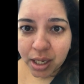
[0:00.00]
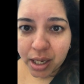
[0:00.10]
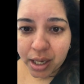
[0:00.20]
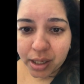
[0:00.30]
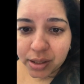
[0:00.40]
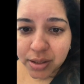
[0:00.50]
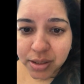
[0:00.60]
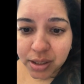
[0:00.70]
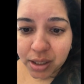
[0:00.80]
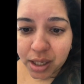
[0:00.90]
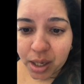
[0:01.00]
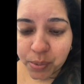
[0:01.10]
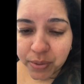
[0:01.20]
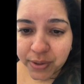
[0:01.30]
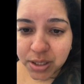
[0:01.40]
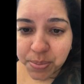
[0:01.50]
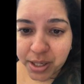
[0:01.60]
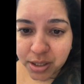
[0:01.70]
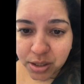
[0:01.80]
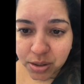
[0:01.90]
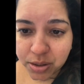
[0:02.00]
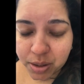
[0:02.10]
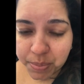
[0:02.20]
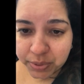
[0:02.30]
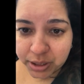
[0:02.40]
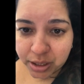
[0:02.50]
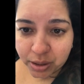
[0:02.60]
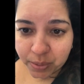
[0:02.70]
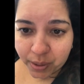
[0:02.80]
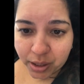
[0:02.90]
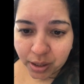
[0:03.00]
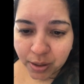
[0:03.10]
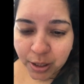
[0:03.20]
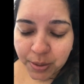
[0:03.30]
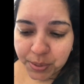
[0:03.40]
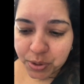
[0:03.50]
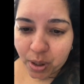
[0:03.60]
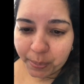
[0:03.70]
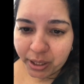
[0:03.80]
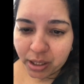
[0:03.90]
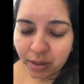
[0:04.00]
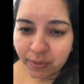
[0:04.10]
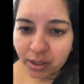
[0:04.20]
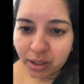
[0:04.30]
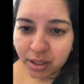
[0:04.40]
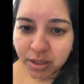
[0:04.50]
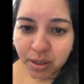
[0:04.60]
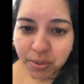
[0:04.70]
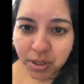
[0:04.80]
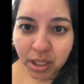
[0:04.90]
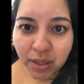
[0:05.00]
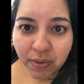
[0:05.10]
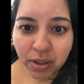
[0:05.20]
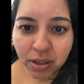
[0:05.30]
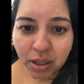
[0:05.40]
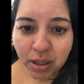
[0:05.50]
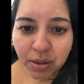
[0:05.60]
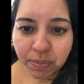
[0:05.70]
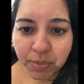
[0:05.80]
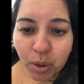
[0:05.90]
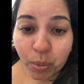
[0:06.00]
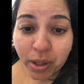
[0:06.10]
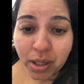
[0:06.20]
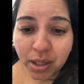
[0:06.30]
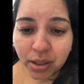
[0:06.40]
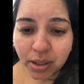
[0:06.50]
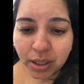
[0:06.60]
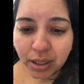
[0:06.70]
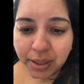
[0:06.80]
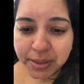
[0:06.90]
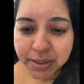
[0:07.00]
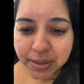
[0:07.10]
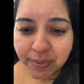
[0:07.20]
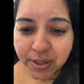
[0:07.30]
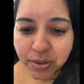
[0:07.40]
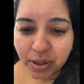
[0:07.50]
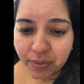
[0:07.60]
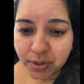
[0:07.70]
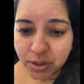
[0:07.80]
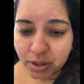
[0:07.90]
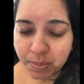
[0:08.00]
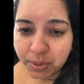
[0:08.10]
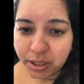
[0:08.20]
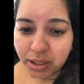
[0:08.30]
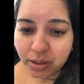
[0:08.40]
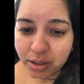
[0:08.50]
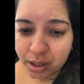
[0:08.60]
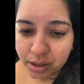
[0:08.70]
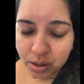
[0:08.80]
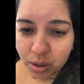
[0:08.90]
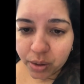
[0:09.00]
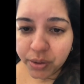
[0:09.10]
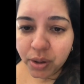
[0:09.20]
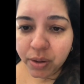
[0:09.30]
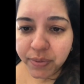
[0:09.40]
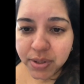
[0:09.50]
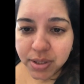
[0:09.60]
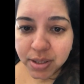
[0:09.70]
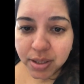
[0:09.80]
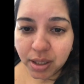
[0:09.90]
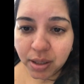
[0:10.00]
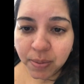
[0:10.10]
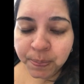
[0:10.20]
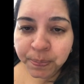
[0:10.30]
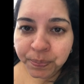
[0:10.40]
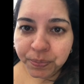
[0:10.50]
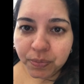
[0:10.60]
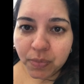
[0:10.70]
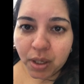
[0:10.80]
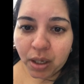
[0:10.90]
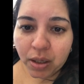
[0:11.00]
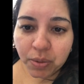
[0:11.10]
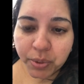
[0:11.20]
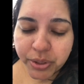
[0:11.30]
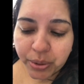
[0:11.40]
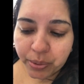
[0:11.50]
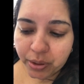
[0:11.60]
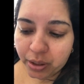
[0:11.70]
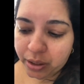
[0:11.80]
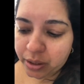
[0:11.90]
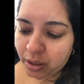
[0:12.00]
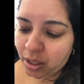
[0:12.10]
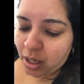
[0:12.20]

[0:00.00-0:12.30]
and I would have expected to start bleeding already. So I'm going to give it, I said I was going to give it a week. And if I still haven't started bleeding, then I'd call the office to see what's going on.